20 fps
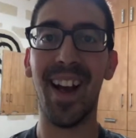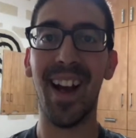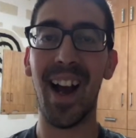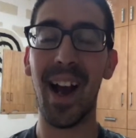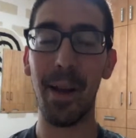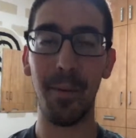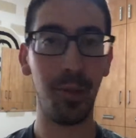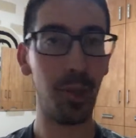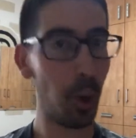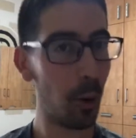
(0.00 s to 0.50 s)

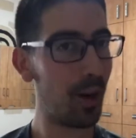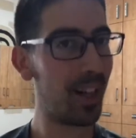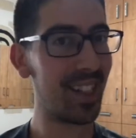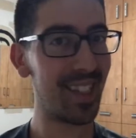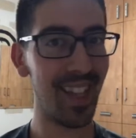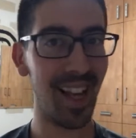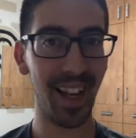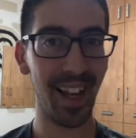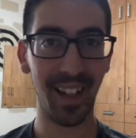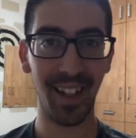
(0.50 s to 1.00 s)
I'm so
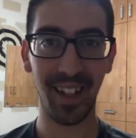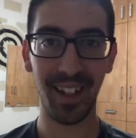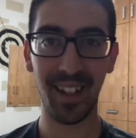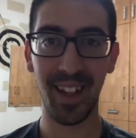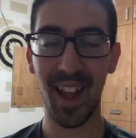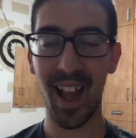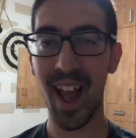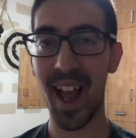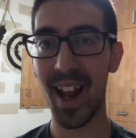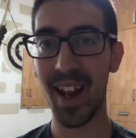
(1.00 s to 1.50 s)
excited
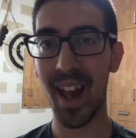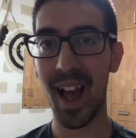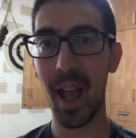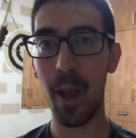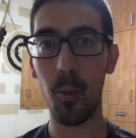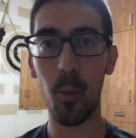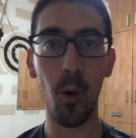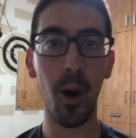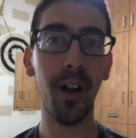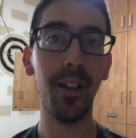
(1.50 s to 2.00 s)
and I
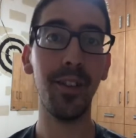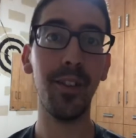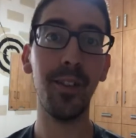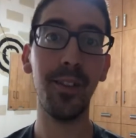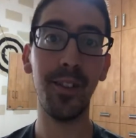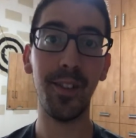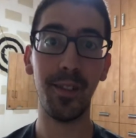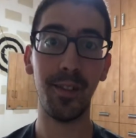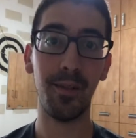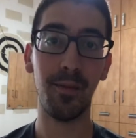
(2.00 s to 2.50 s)

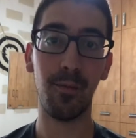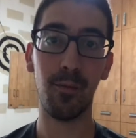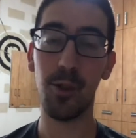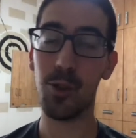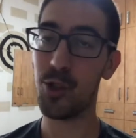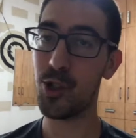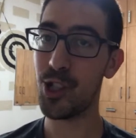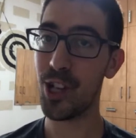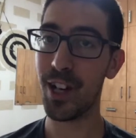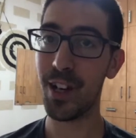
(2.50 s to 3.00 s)
wanted to
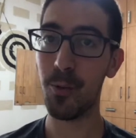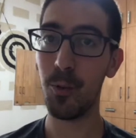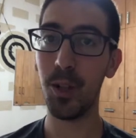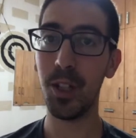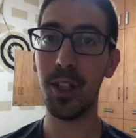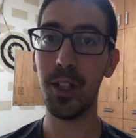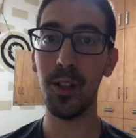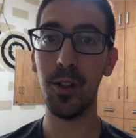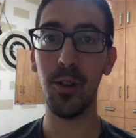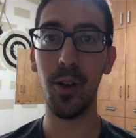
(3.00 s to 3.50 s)
share
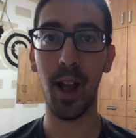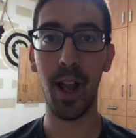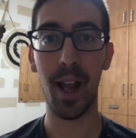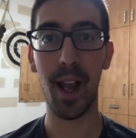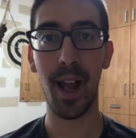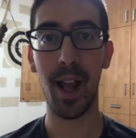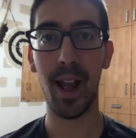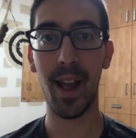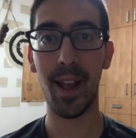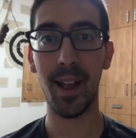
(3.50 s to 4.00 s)
with you
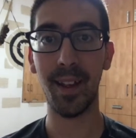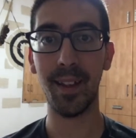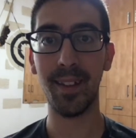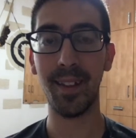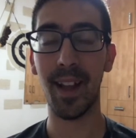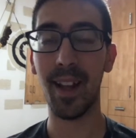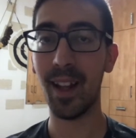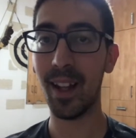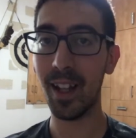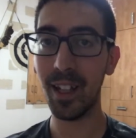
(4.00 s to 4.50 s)

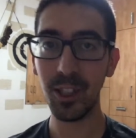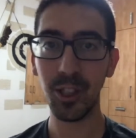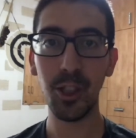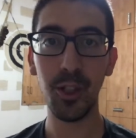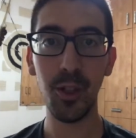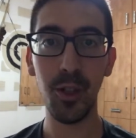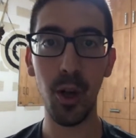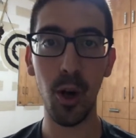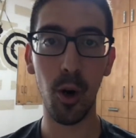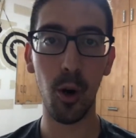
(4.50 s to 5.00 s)
and let
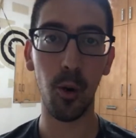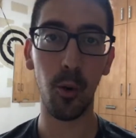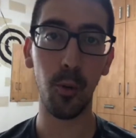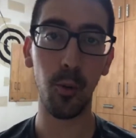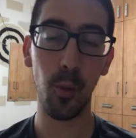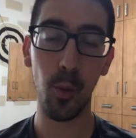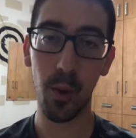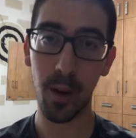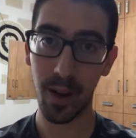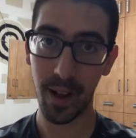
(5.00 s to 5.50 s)
you
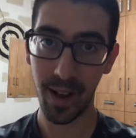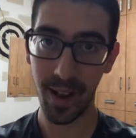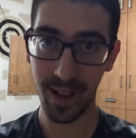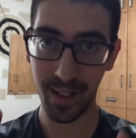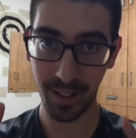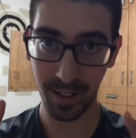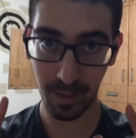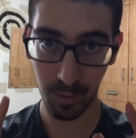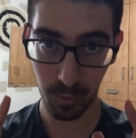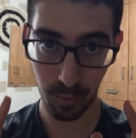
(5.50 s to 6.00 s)
know
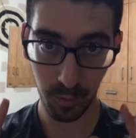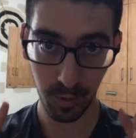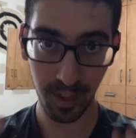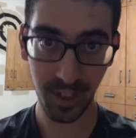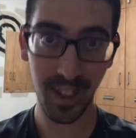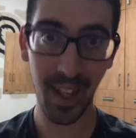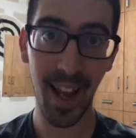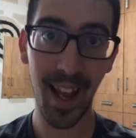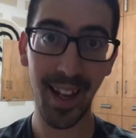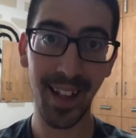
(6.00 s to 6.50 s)
and
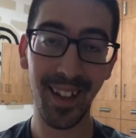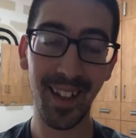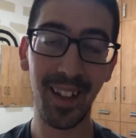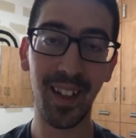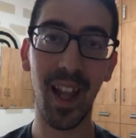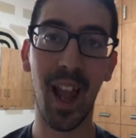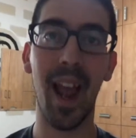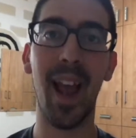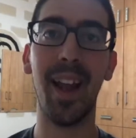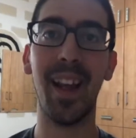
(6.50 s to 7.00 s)
say
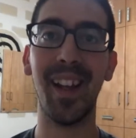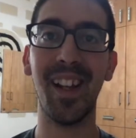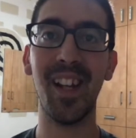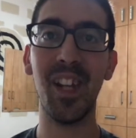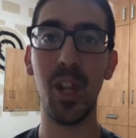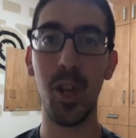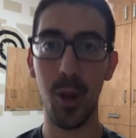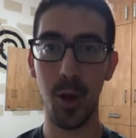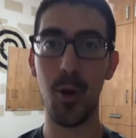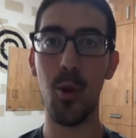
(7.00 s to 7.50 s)

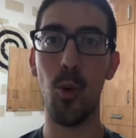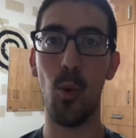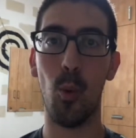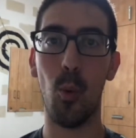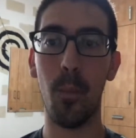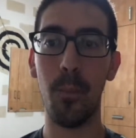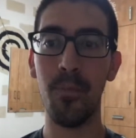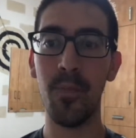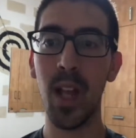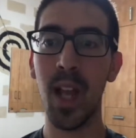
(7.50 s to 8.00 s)
thank you.
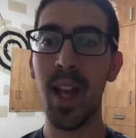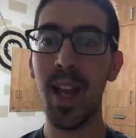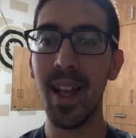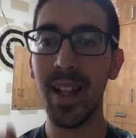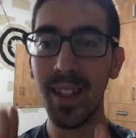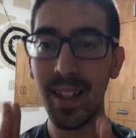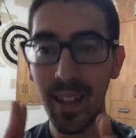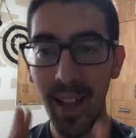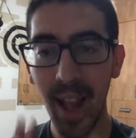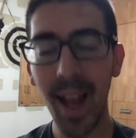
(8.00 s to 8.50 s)

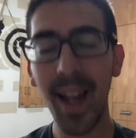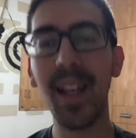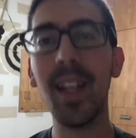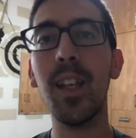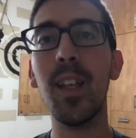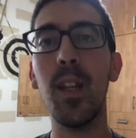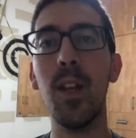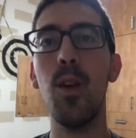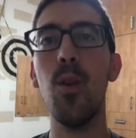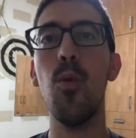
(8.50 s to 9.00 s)

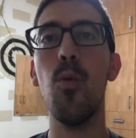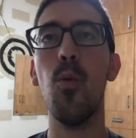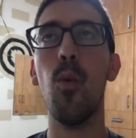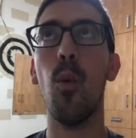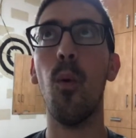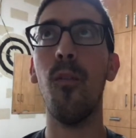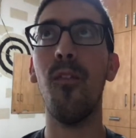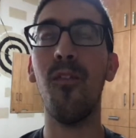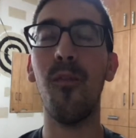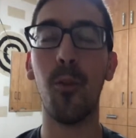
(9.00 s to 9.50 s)
Thank you
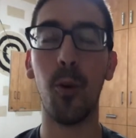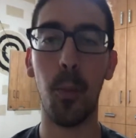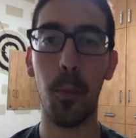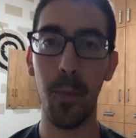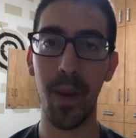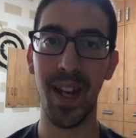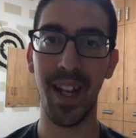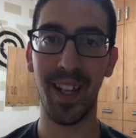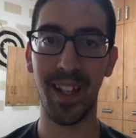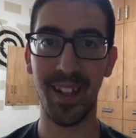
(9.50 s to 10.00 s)
for
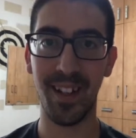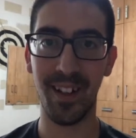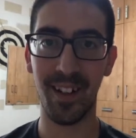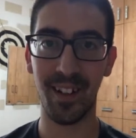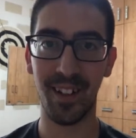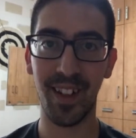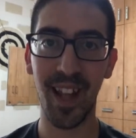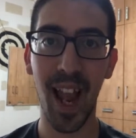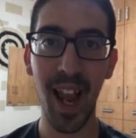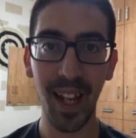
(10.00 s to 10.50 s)
being here.
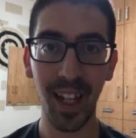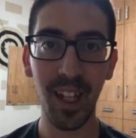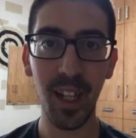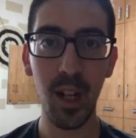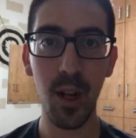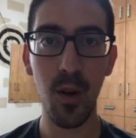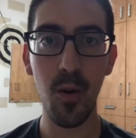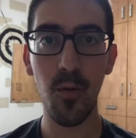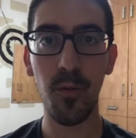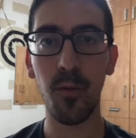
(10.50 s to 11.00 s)
Thank
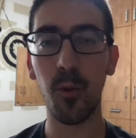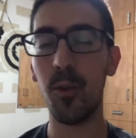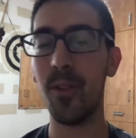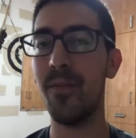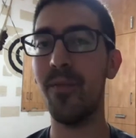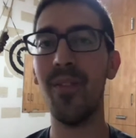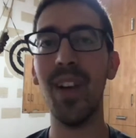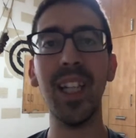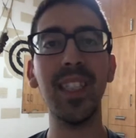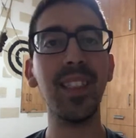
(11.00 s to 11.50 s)
you for
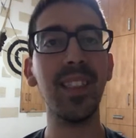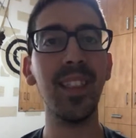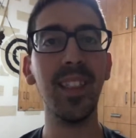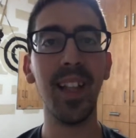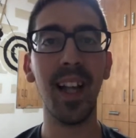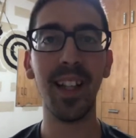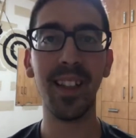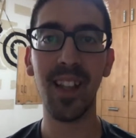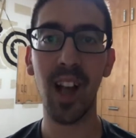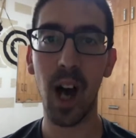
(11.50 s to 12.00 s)
investing
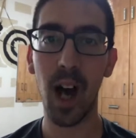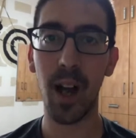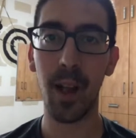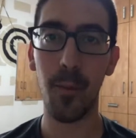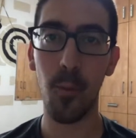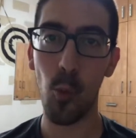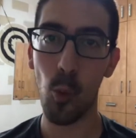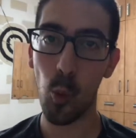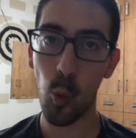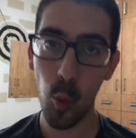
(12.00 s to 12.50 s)
that
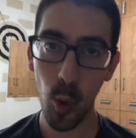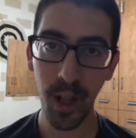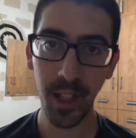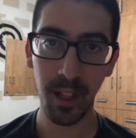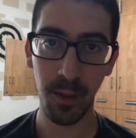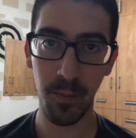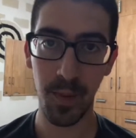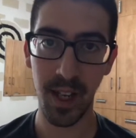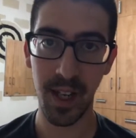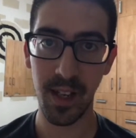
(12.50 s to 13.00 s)
time
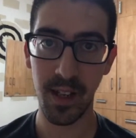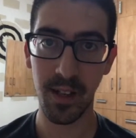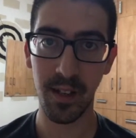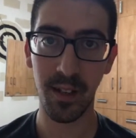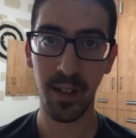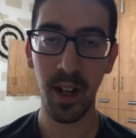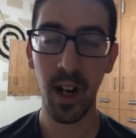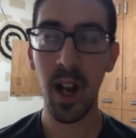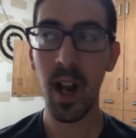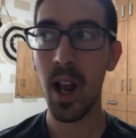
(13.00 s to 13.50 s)
with me
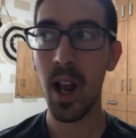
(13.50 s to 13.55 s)
here